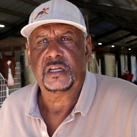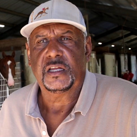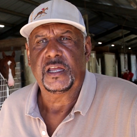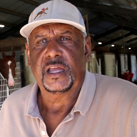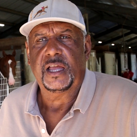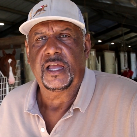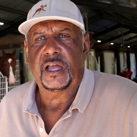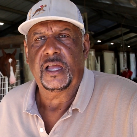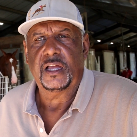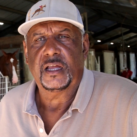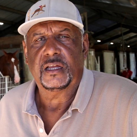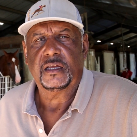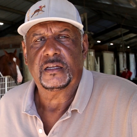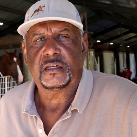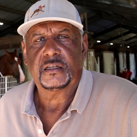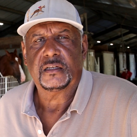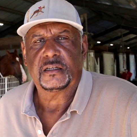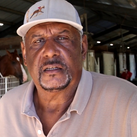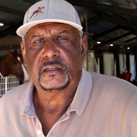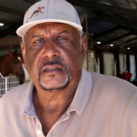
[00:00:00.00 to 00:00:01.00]
What is she
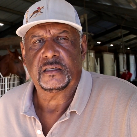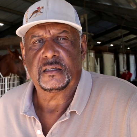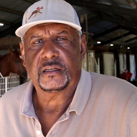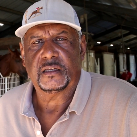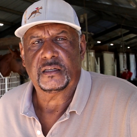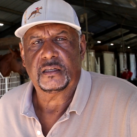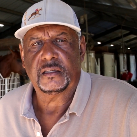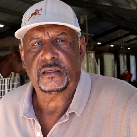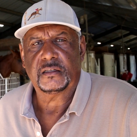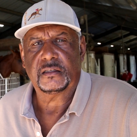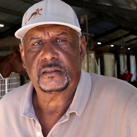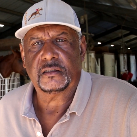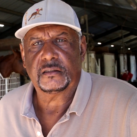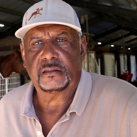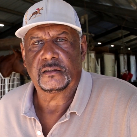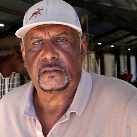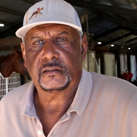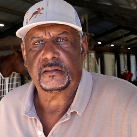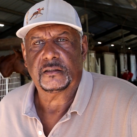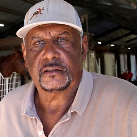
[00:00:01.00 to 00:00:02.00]
like? I mean, personality
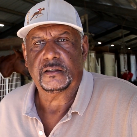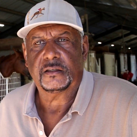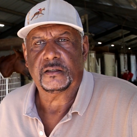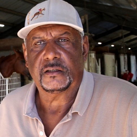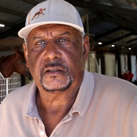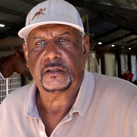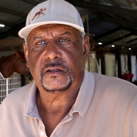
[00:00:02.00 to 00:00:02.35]
wise.